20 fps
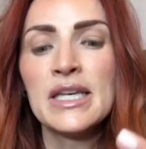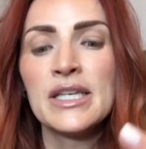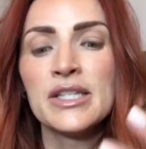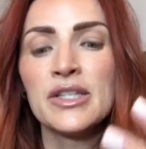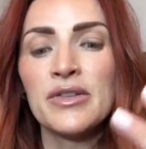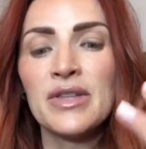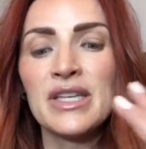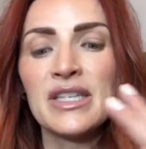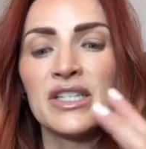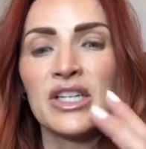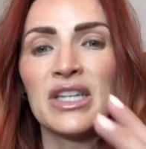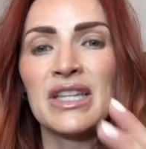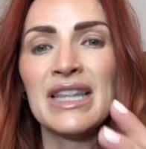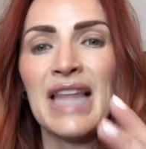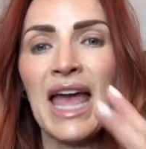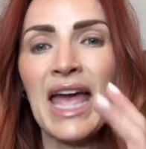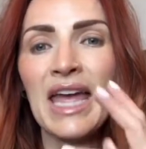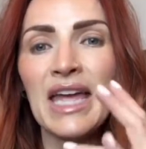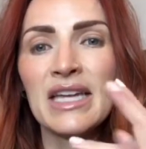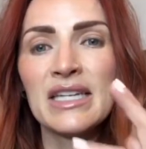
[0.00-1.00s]
So these are
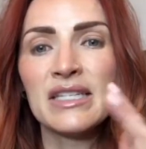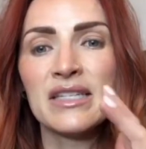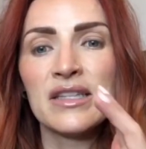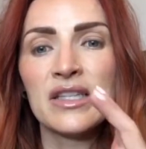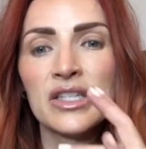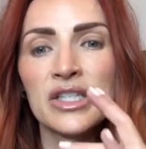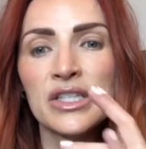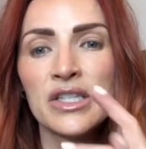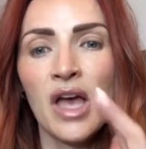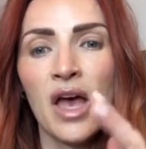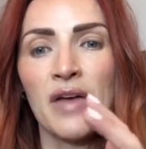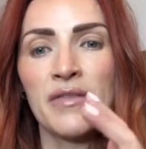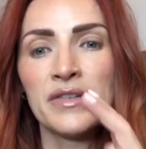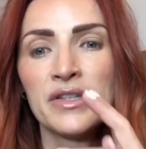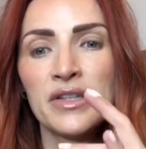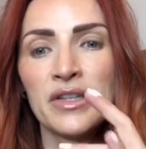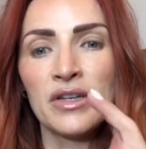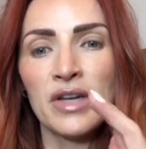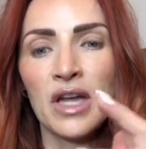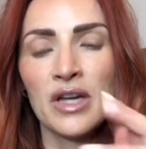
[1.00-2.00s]
light, they're
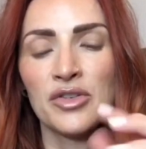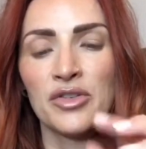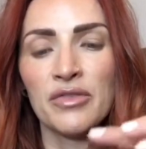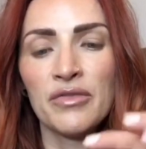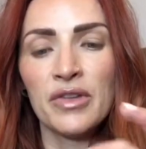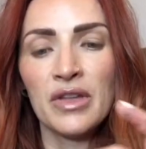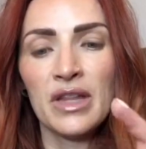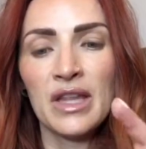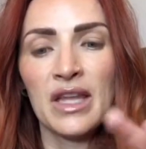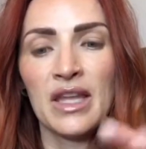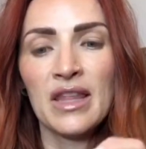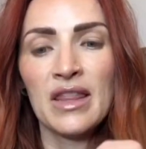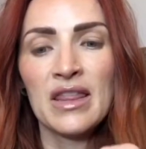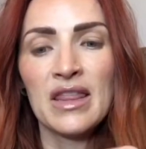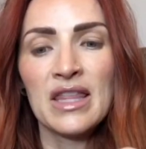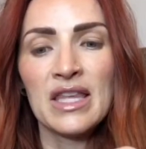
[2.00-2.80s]
soft, they're natural filling.